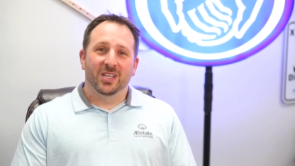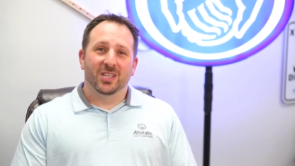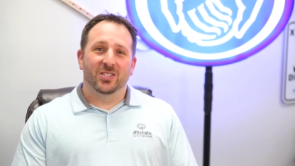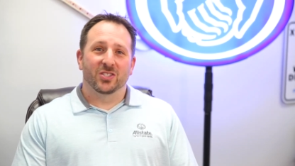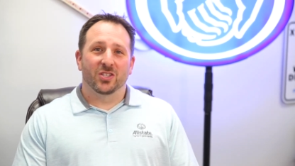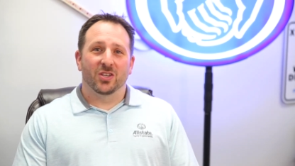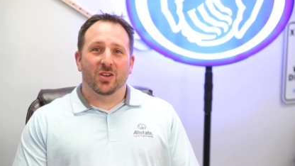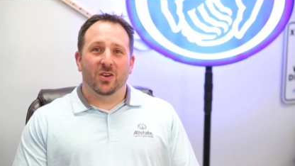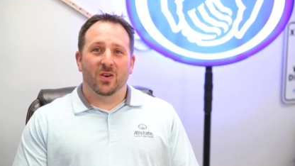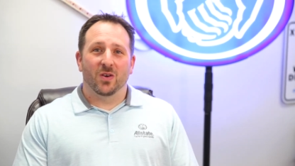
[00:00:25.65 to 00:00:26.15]

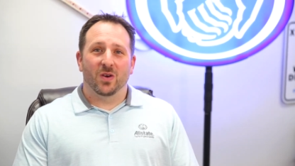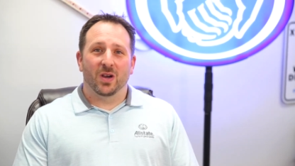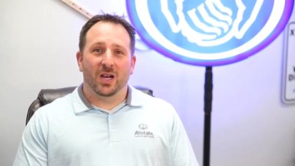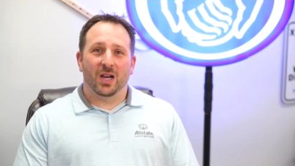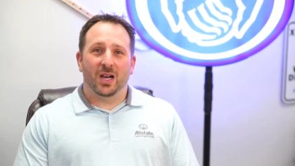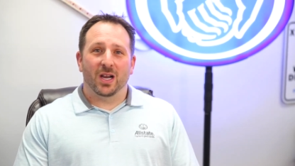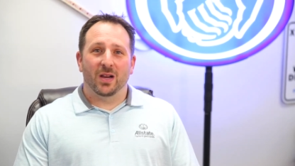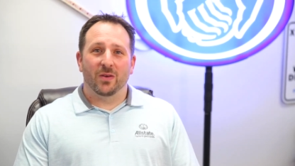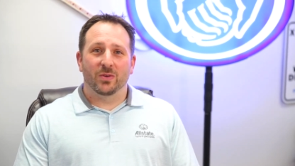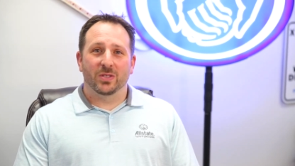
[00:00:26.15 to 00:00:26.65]
So
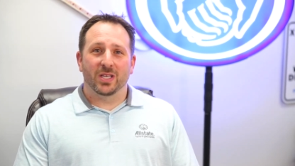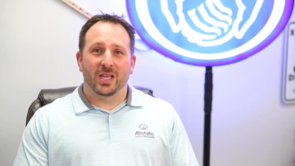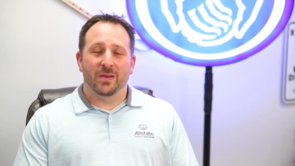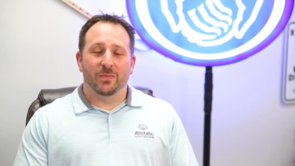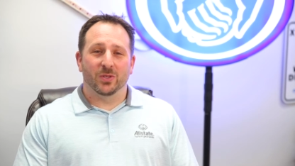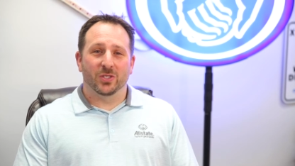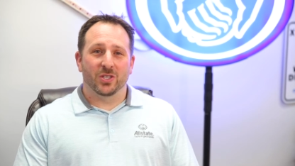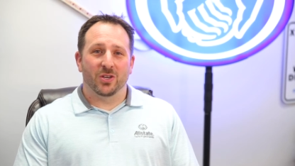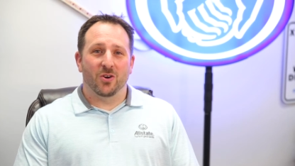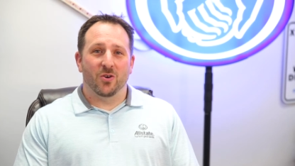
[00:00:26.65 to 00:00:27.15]
I was
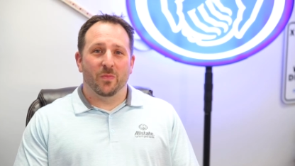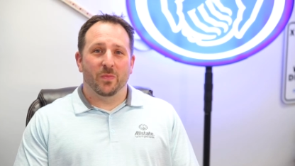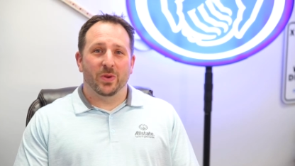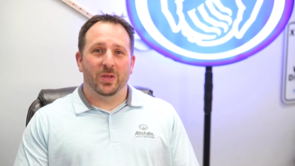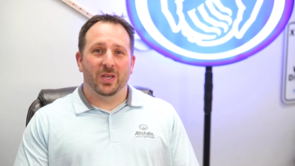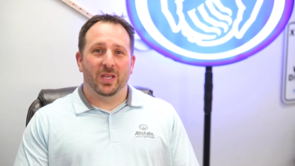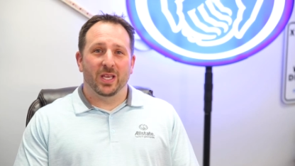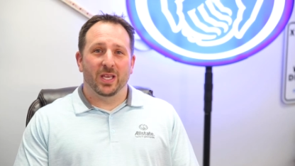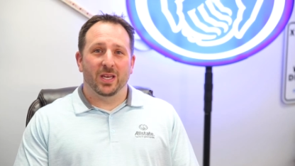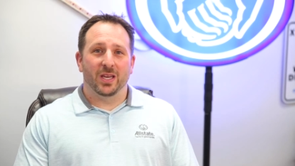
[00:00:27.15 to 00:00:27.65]
able to
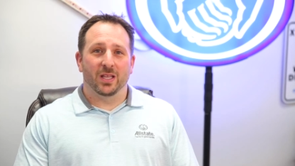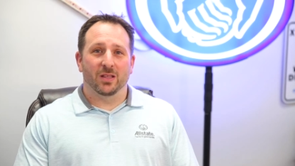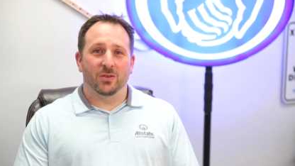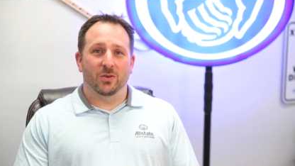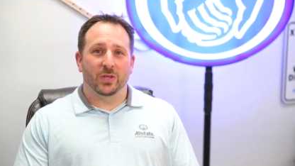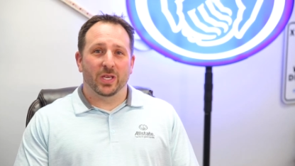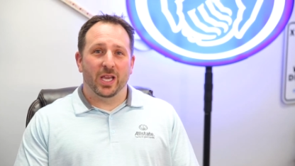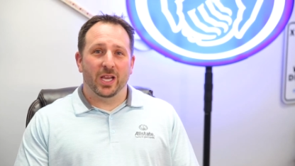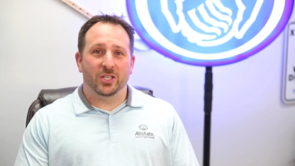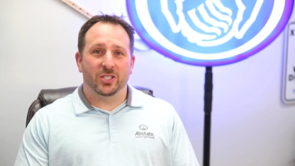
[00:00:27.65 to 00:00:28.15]
open in a
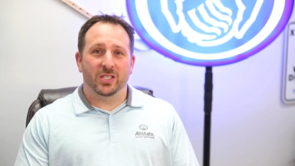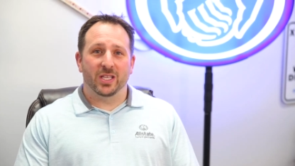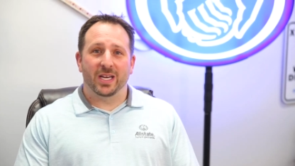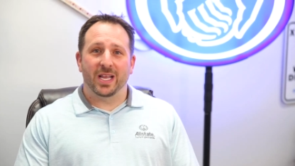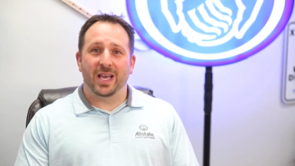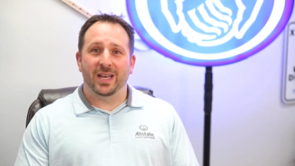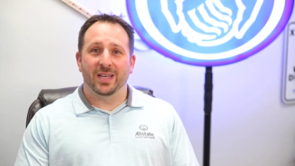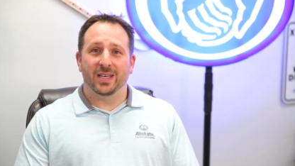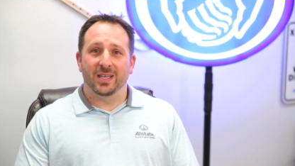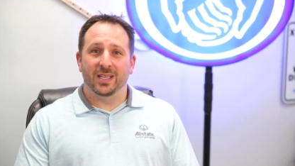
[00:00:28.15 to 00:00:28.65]
location
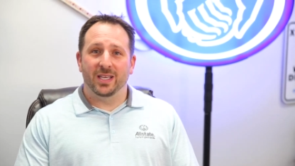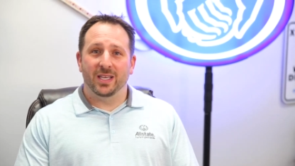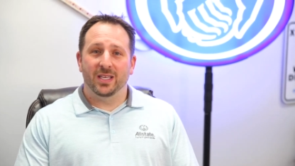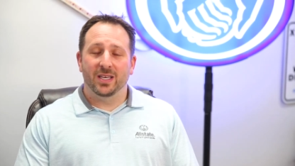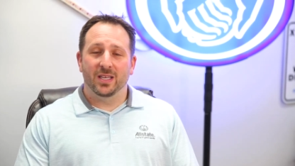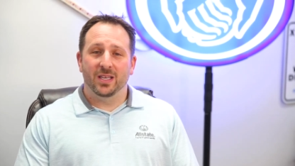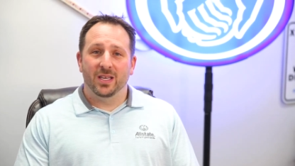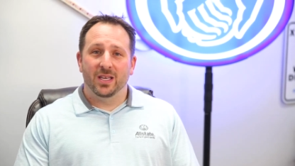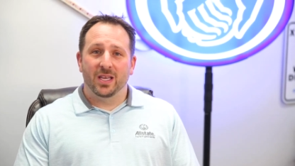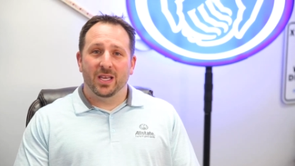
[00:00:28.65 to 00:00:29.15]
that had a
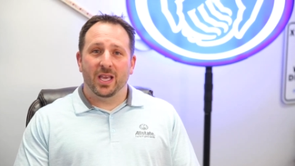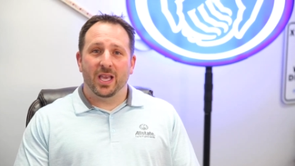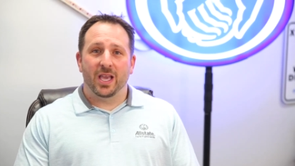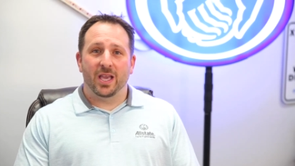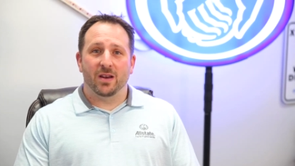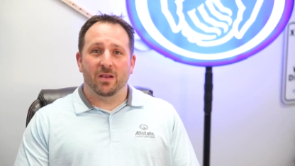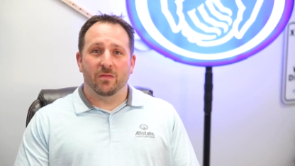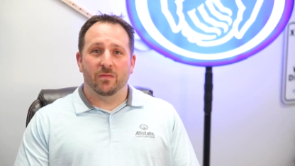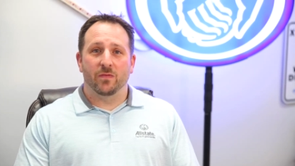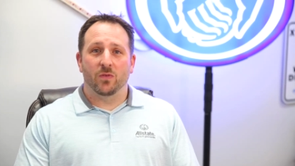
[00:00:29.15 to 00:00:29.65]
need
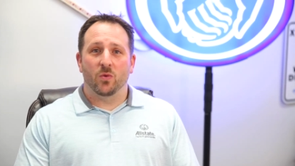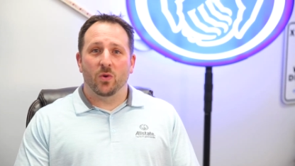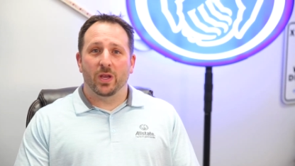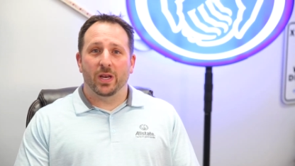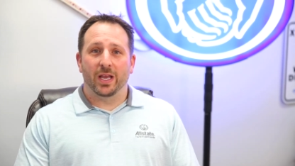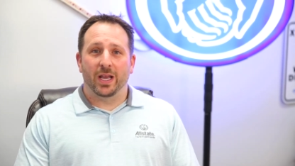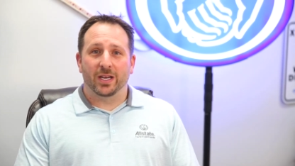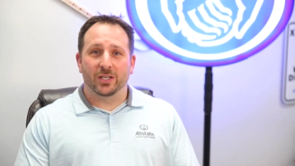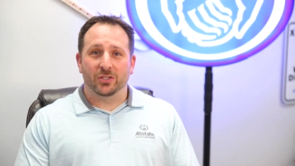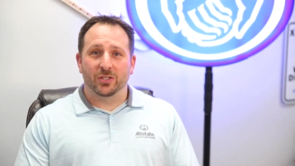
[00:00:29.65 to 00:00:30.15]
and a
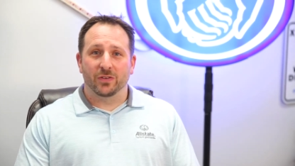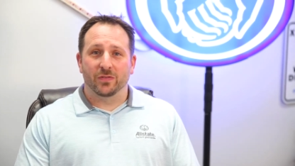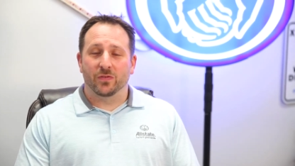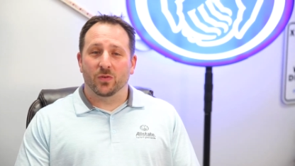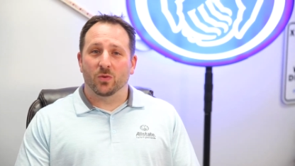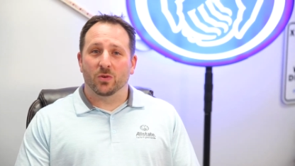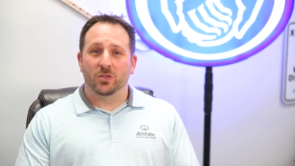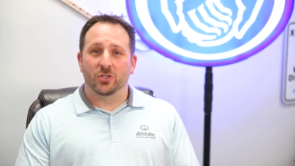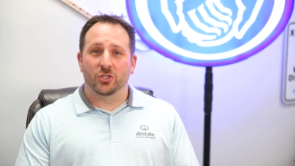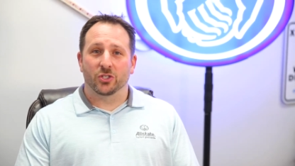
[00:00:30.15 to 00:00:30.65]
void actually
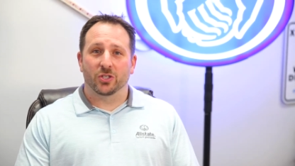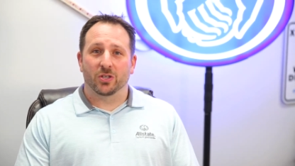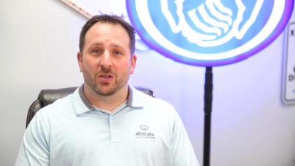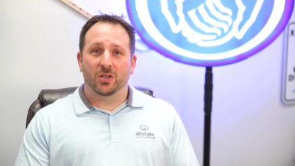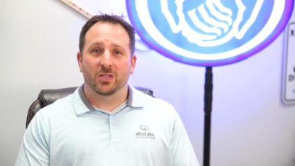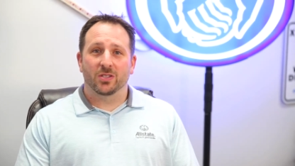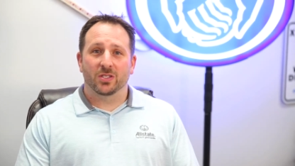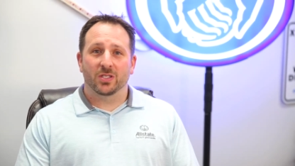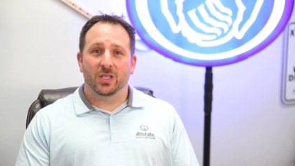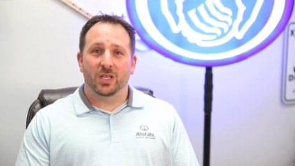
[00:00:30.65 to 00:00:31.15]
for
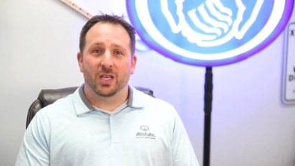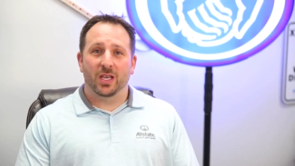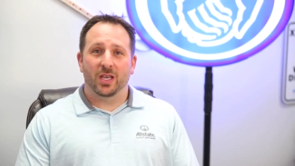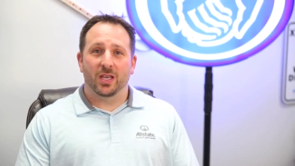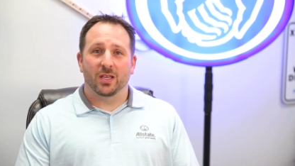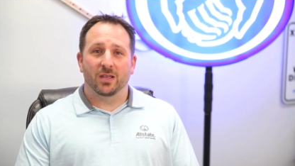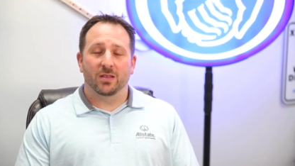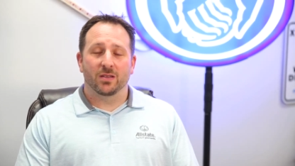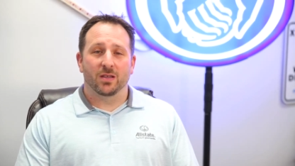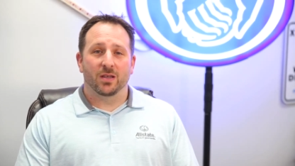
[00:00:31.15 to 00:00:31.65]
insurance,
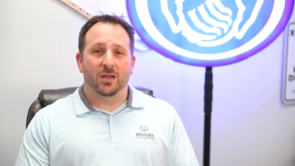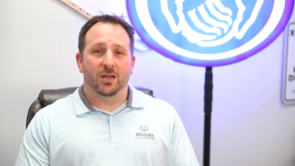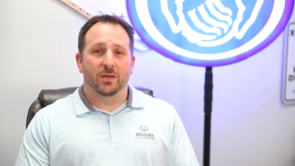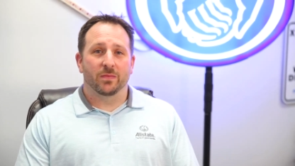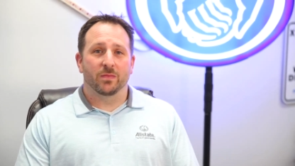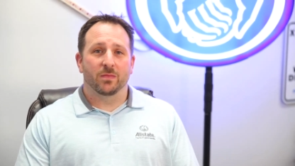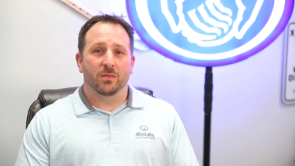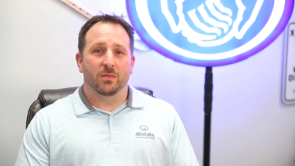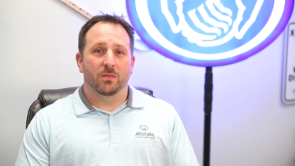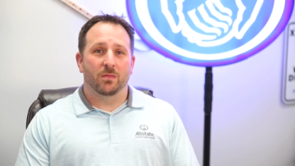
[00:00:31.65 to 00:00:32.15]
and
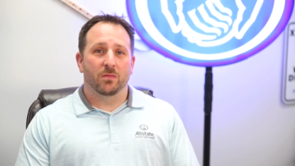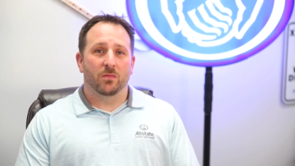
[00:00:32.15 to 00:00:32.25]
um,